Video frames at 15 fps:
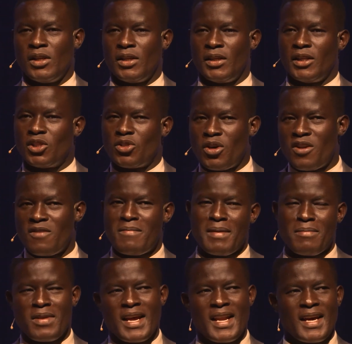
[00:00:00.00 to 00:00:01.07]
The story of my
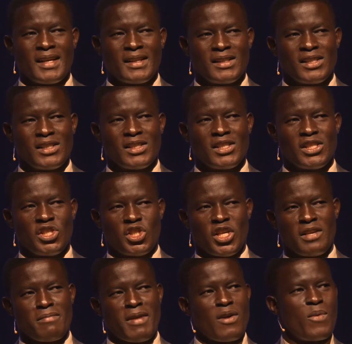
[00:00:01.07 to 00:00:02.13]
brother
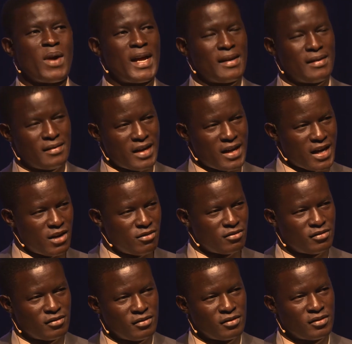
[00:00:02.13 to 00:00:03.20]
changed my world around.
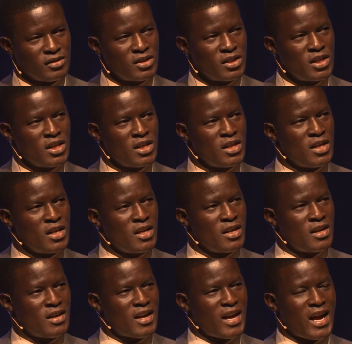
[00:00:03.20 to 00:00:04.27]

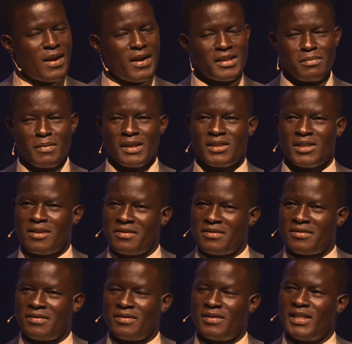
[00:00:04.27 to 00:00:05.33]
I asked
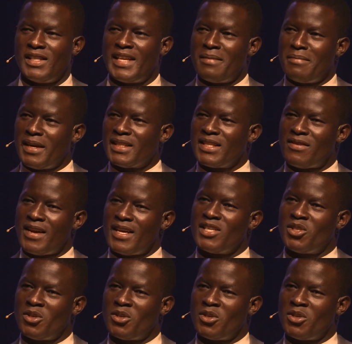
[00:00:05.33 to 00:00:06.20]
myself, did I make the right